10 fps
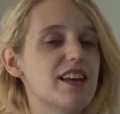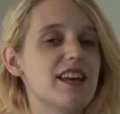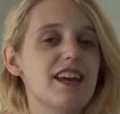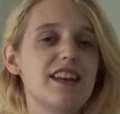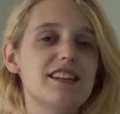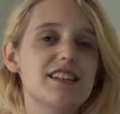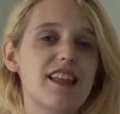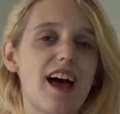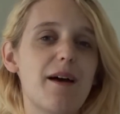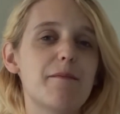getting into
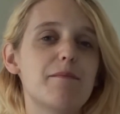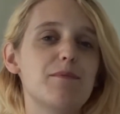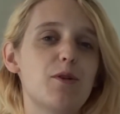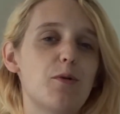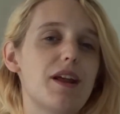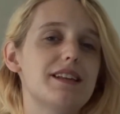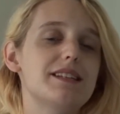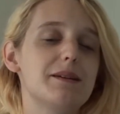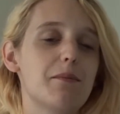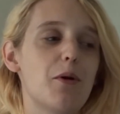that, you know,
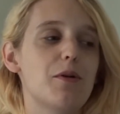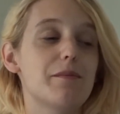nesting mode.